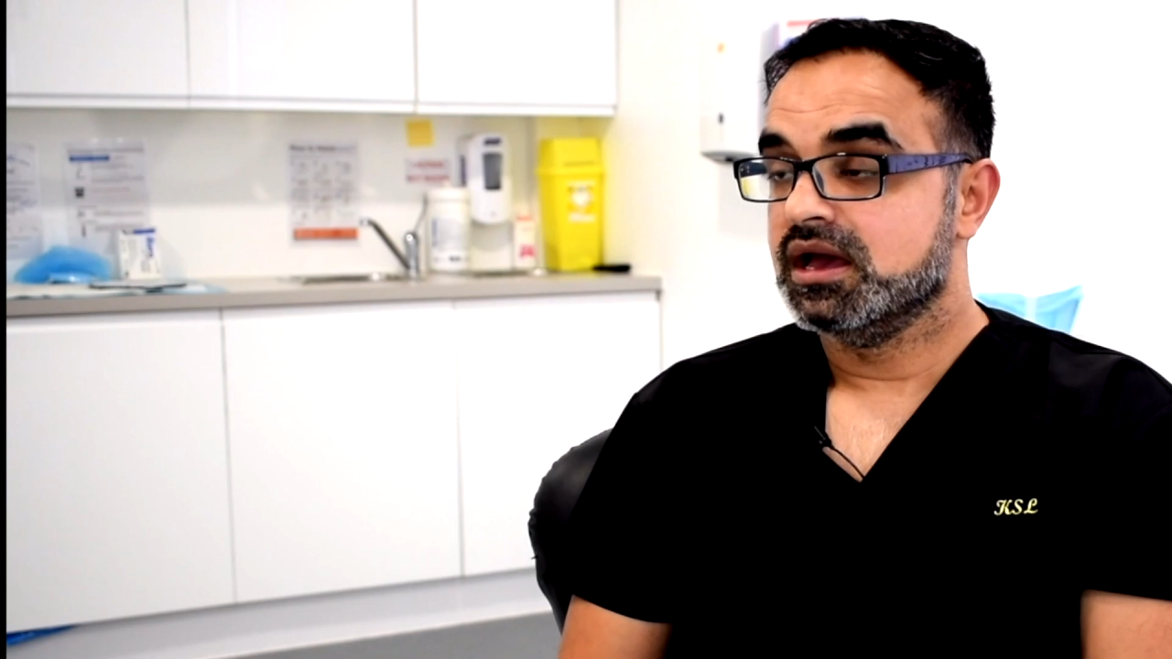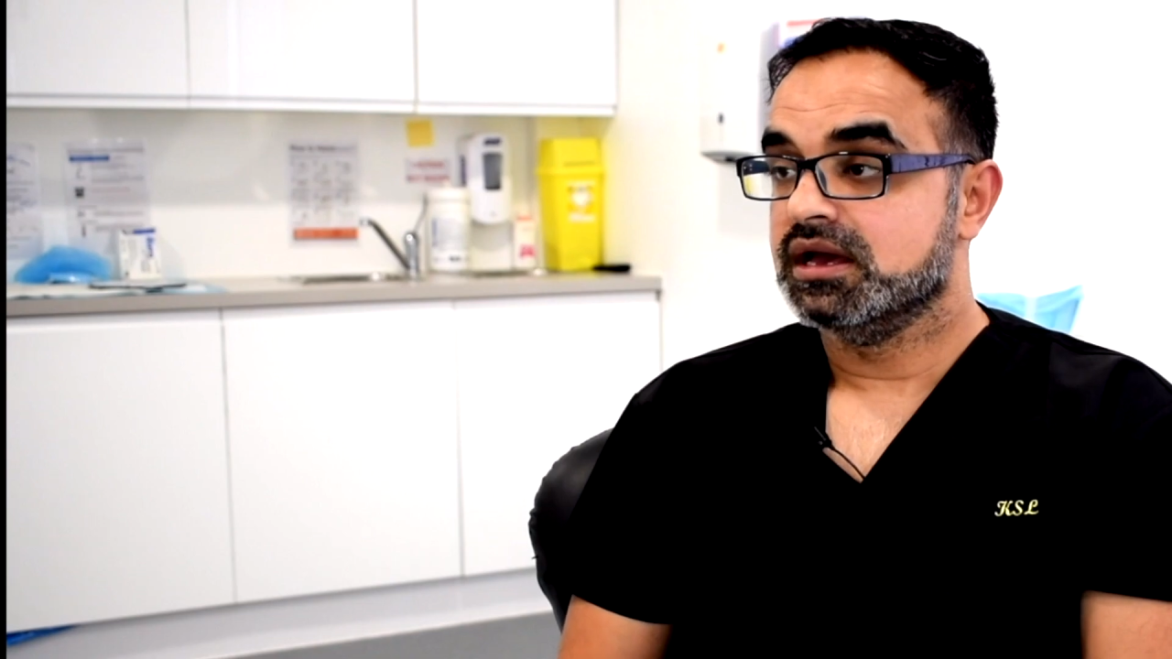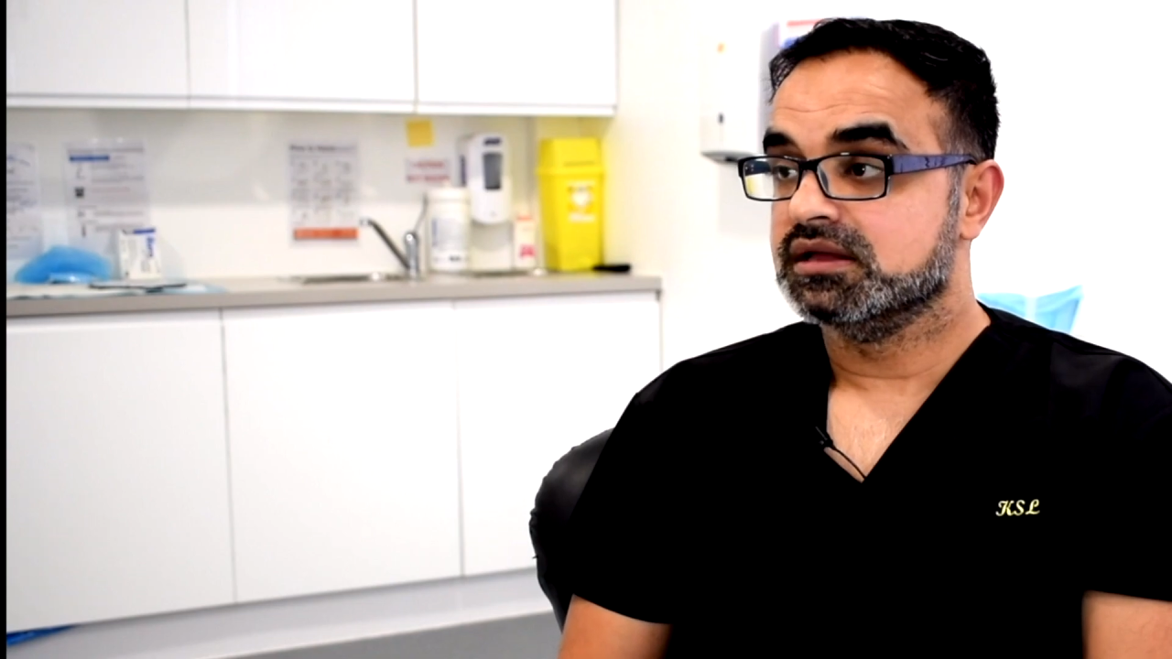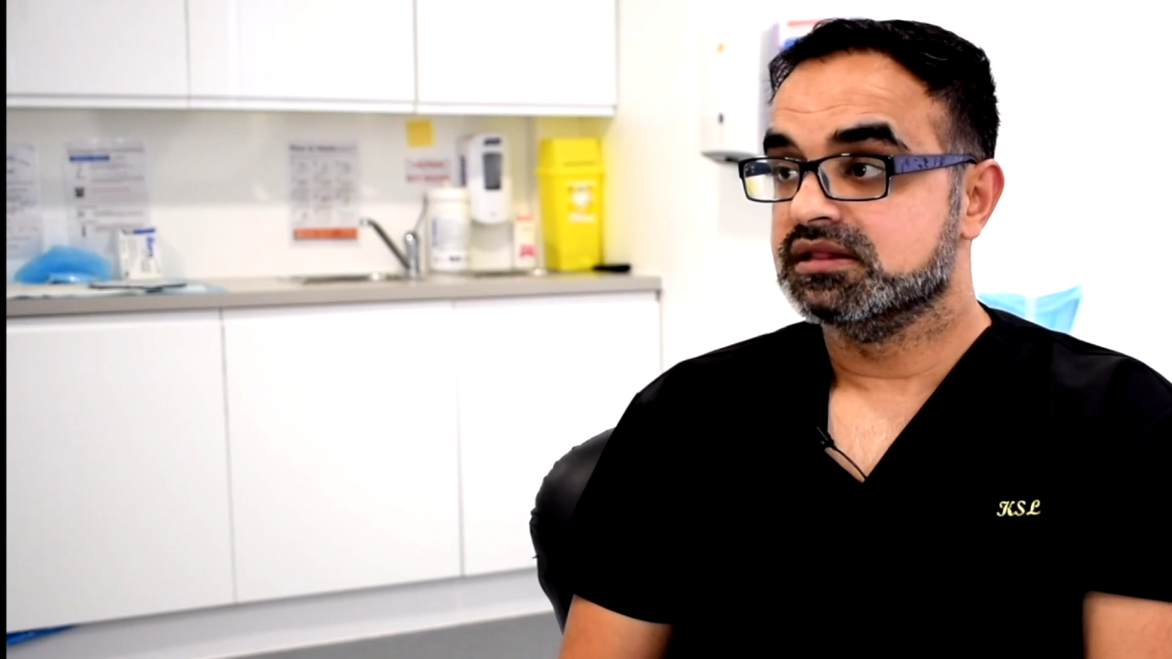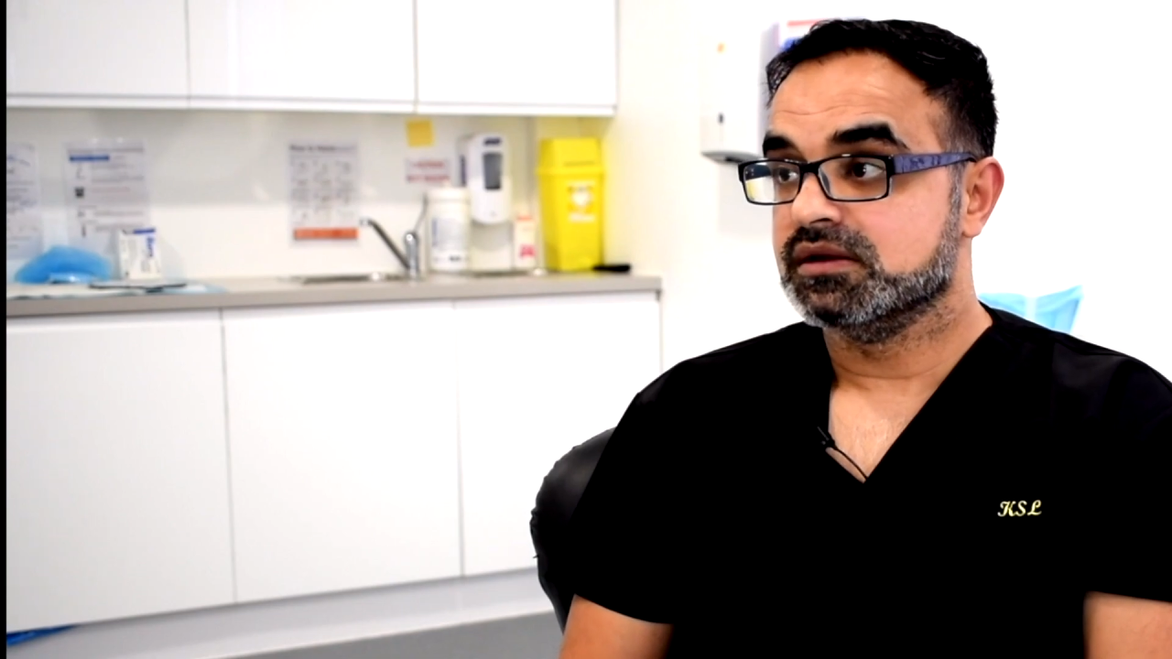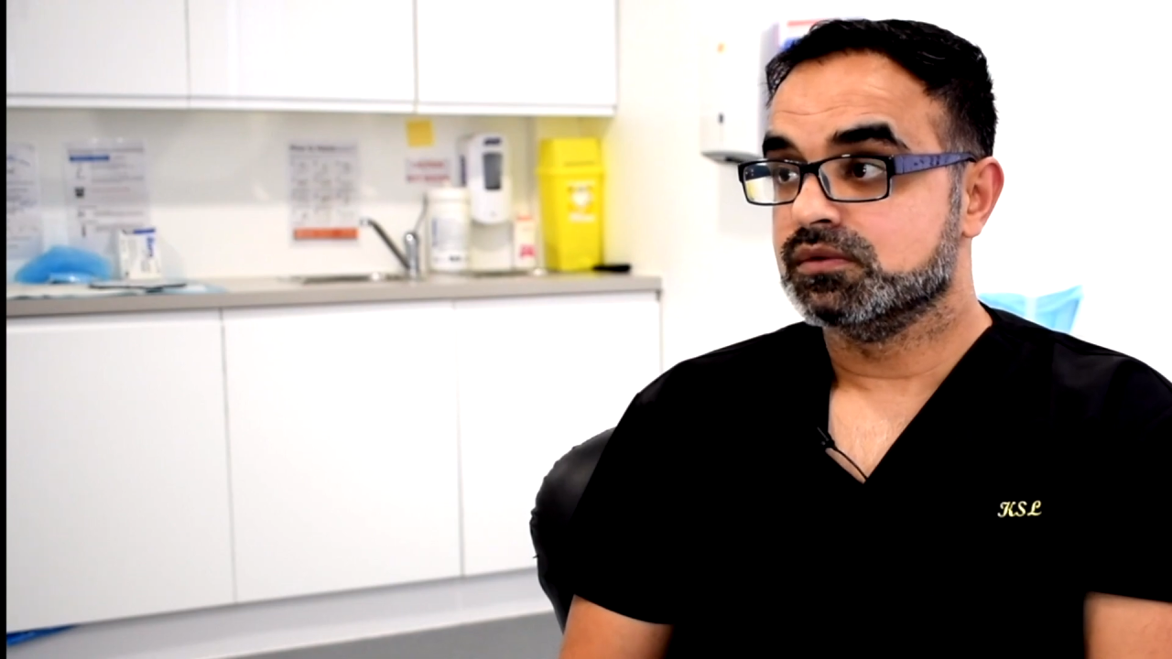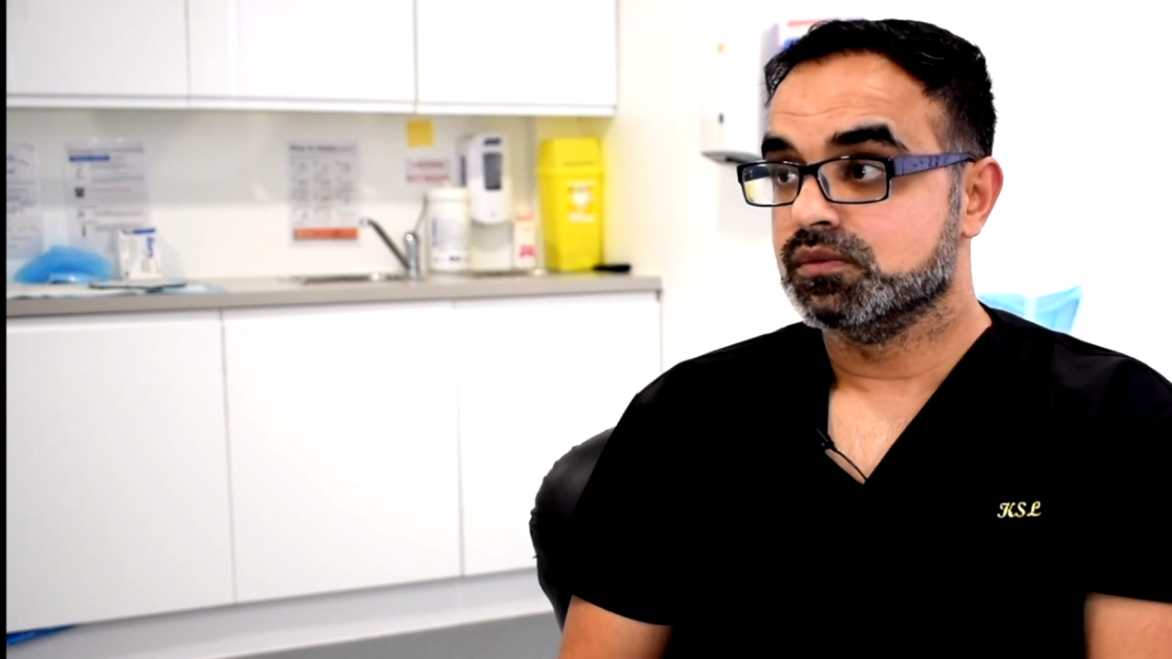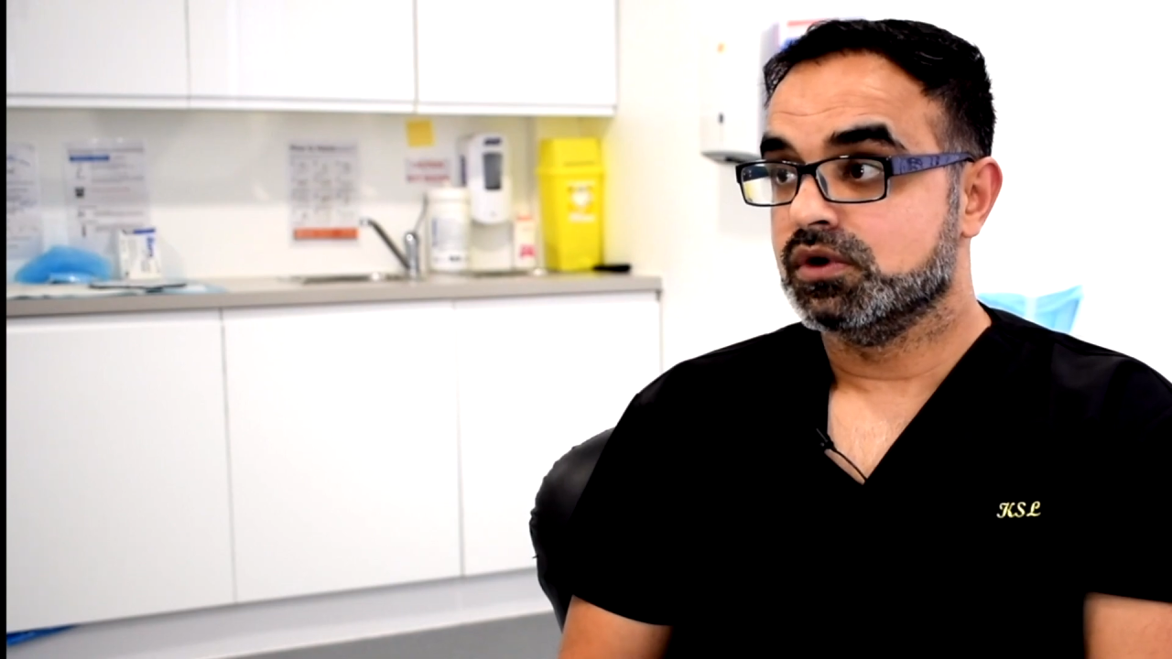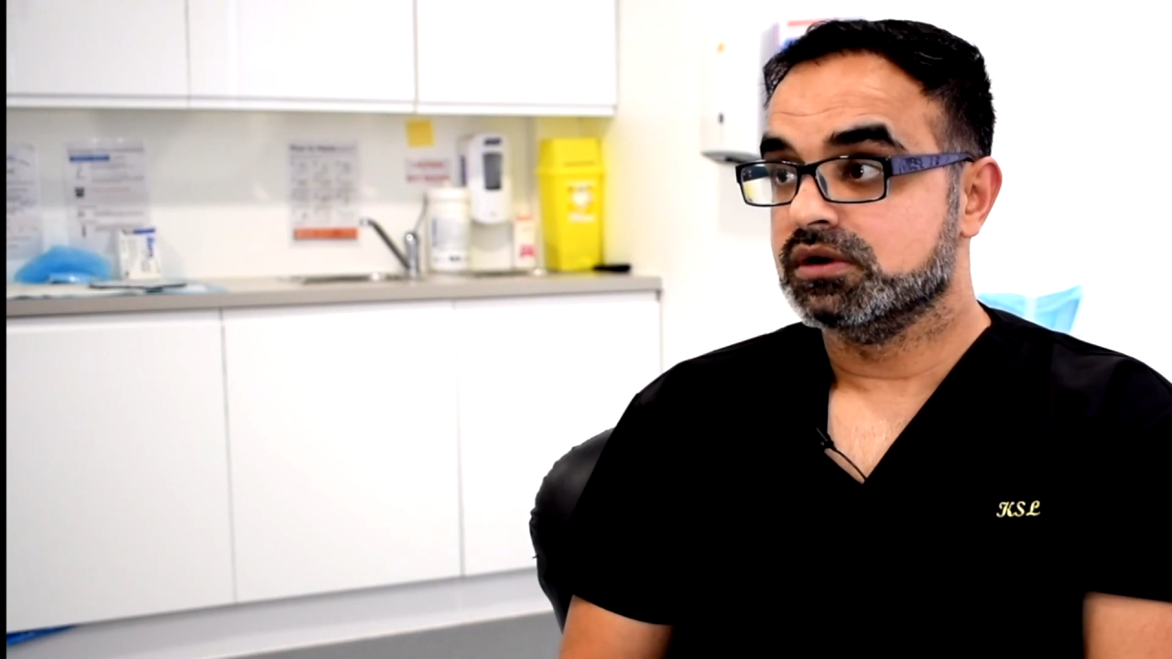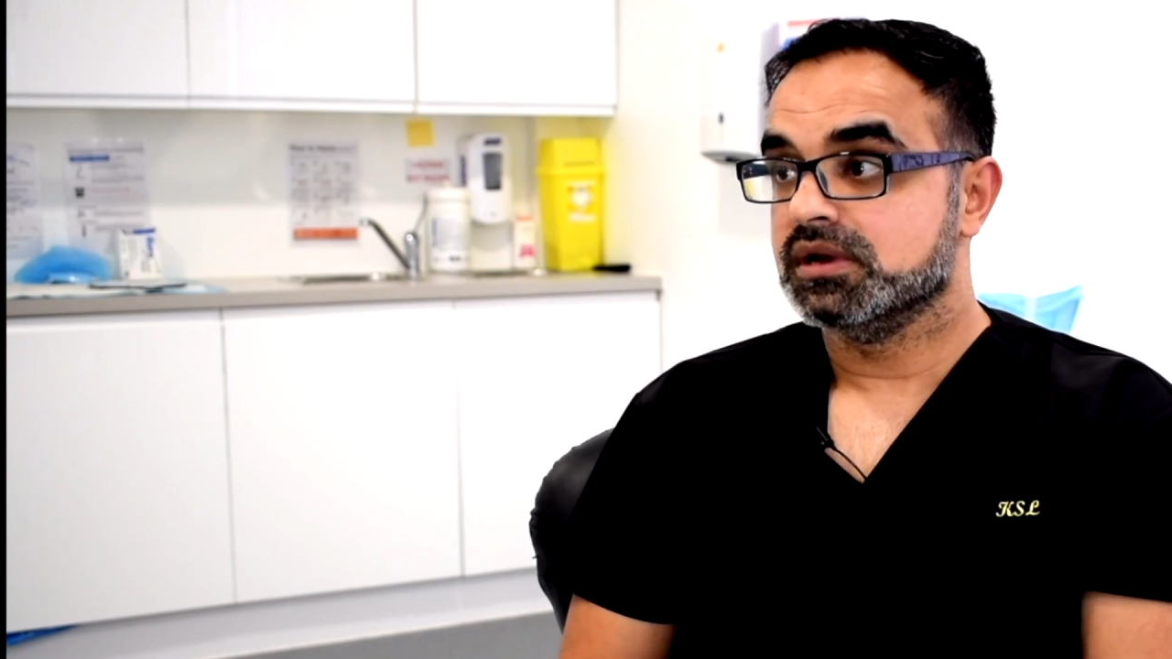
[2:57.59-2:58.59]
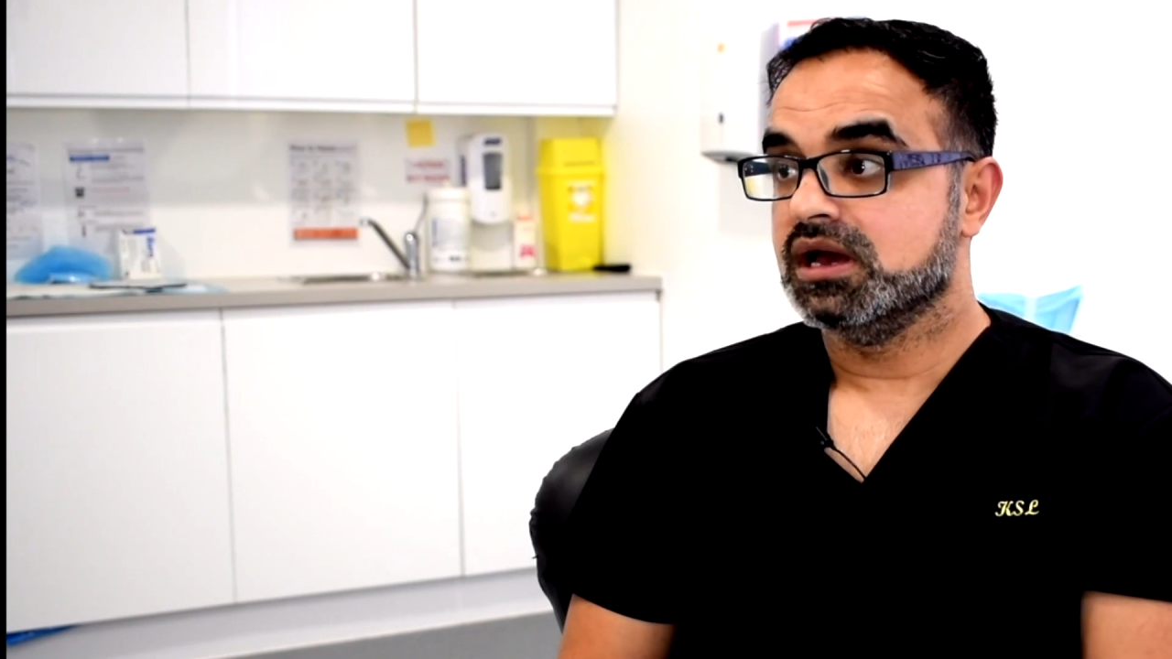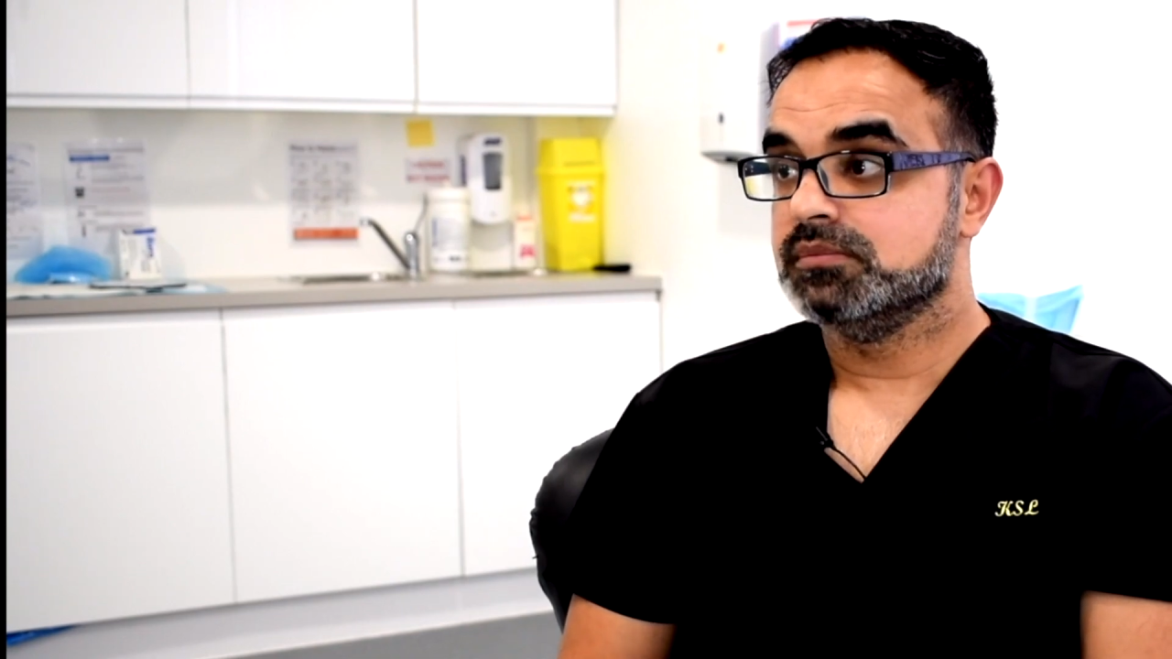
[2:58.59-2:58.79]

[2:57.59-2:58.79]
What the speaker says: They would want